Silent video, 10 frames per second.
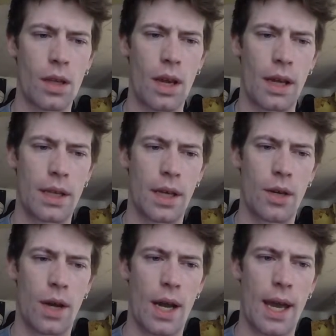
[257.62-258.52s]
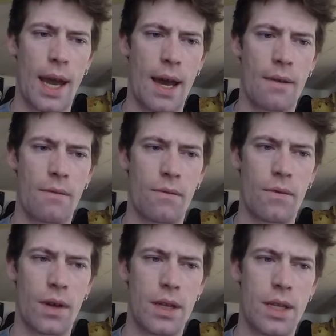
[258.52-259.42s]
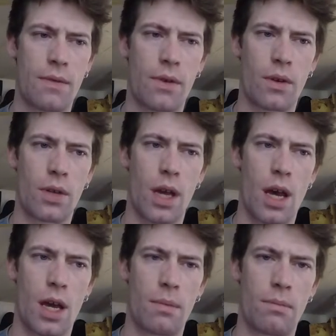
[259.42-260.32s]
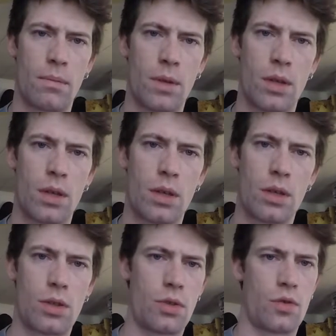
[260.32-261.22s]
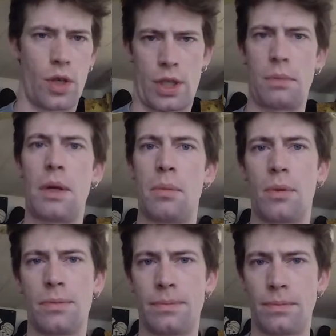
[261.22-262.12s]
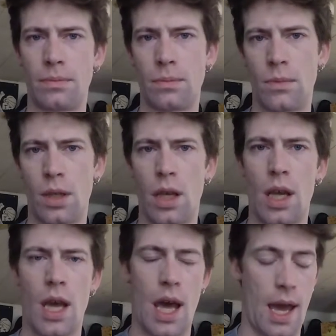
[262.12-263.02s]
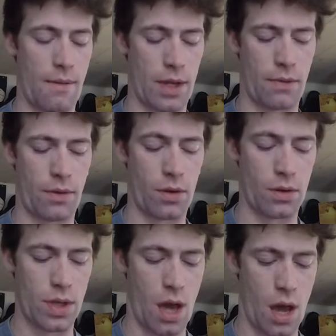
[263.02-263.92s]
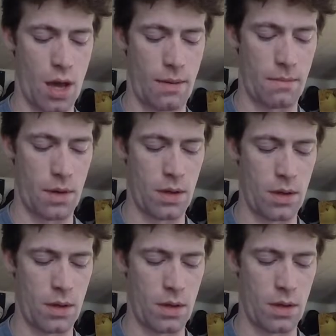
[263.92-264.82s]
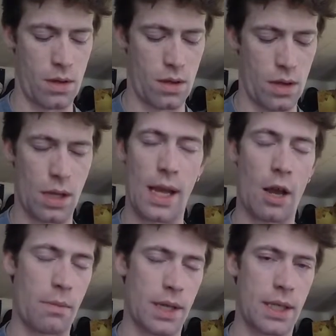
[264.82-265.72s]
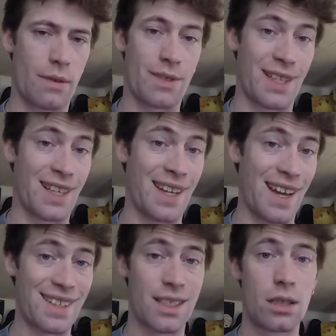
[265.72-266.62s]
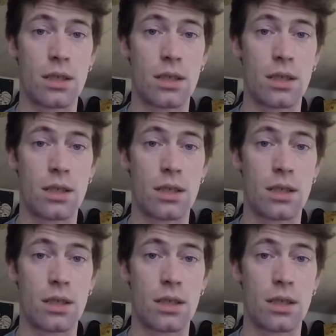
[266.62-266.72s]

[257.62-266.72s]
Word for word: I can tell you, I have a difficult time trusting people. I have a difficult time allowing myself to connect